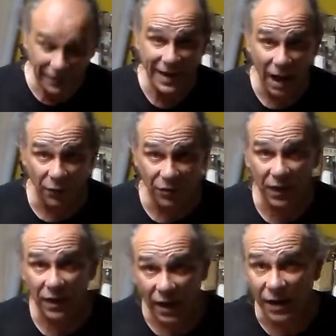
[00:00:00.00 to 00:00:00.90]
now
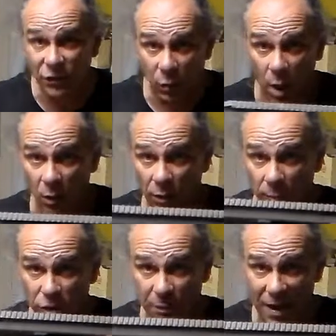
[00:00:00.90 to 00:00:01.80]
think, and I do own a
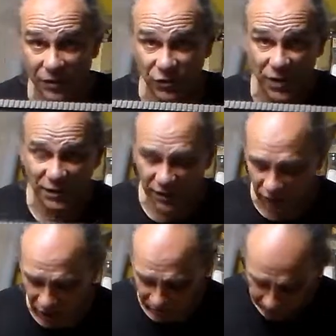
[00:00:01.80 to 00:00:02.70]
Bushmaster
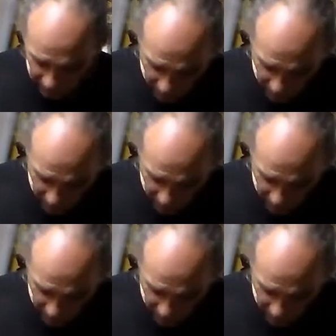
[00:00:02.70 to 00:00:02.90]
ACR,